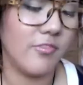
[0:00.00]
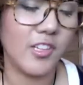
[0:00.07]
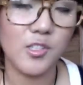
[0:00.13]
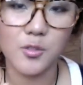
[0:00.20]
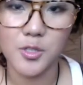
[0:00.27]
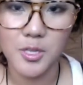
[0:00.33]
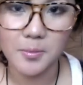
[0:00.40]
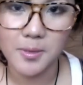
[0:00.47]

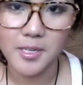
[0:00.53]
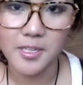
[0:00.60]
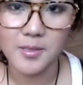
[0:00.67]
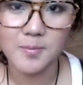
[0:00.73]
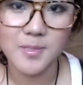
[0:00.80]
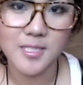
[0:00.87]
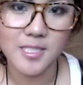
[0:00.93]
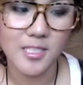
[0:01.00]
Victoria
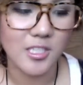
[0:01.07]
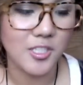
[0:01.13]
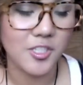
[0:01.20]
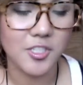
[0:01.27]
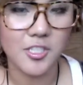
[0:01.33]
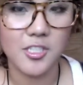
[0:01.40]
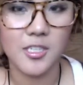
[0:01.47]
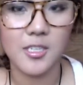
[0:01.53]
Beckham
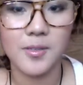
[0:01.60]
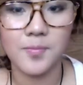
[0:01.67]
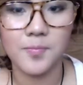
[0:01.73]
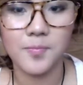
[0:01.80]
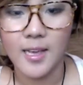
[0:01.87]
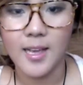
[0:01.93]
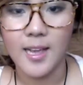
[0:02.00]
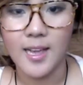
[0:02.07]
signature,
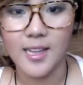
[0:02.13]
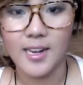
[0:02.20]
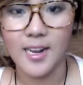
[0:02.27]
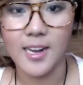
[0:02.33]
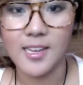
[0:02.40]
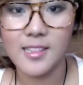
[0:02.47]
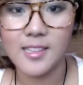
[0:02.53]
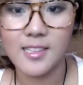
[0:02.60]
and
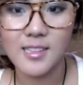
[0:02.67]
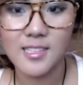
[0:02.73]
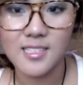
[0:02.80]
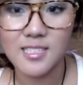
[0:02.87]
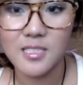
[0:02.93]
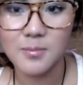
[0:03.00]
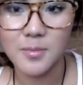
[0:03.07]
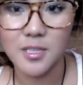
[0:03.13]
I think this
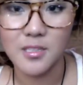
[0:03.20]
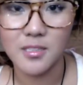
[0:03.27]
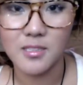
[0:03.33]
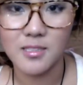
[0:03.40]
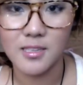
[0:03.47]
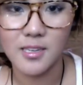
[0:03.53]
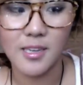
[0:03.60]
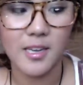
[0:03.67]
smells
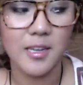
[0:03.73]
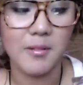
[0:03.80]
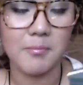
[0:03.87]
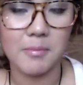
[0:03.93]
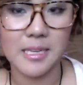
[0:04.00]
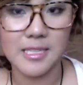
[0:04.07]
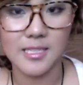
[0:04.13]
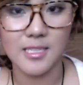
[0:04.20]
like
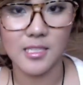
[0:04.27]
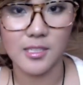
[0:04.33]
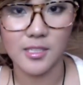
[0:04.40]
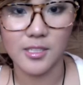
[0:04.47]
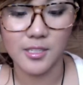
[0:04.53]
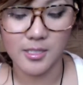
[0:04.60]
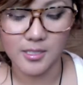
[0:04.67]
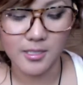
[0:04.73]
amazingly
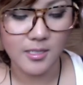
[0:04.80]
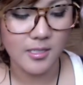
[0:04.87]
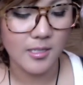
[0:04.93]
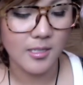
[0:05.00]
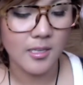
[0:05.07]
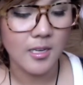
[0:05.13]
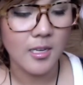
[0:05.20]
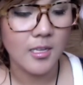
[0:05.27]
good.
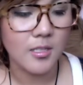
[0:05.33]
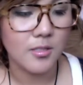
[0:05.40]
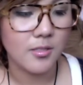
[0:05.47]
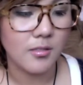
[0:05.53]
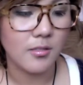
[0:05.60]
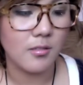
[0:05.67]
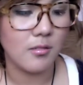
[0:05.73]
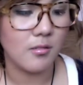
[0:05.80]

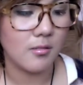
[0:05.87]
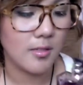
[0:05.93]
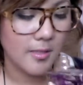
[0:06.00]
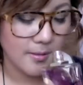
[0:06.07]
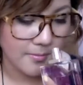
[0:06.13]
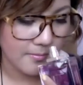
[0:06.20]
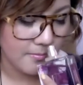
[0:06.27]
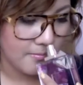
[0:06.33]
So
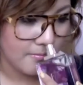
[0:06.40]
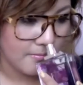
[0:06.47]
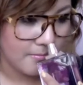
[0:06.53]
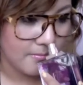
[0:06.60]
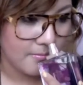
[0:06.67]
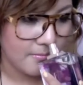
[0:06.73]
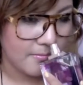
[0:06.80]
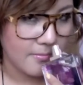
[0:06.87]

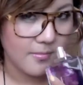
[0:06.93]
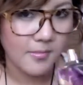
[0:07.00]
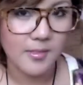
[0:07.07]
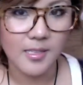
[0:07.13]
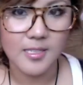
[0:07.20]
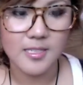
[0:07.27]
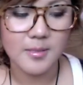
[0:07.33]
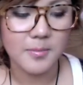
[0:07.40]

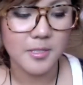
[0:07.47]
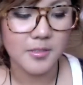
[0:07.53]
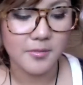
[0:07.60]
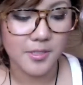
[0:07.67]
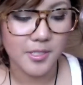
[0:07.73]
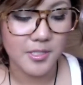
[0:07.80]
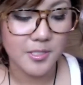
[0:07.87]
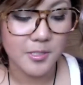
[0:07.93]
it smells
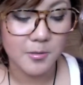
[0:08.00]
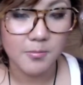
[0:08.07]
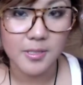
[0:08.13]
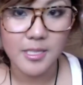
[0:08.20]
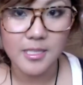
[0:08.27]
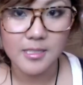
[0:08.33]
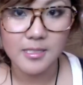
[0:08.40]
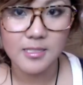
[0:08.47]
very
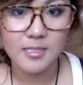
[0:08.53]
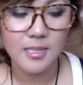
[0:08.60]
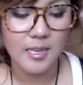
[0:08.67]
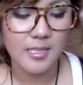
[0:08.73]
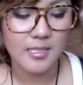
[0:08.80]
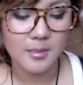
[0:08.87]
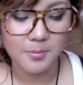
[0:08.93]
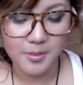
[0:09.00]
sweet,
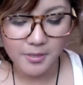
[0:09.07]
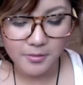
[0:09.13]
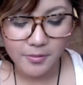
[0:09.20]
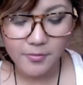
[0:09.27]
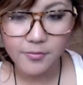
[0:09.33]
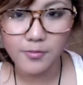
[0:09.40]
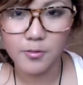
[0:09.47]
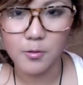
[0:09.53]
has a bit of a
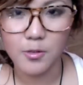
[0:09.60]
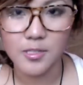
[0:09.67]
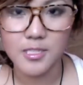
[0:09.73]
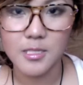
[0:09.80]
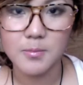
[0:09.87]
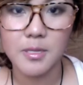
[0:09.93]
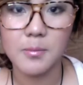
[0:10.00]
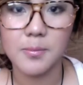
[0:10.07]
floral
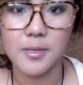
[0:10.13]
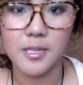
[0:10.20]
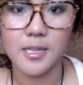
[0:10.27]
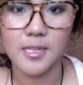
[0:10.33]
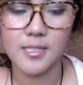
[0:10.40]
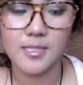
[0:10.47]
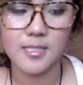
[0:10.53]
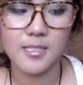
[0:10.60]
smell, but
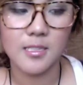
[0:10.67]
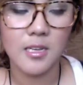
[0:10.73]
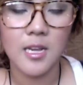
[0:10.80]
it's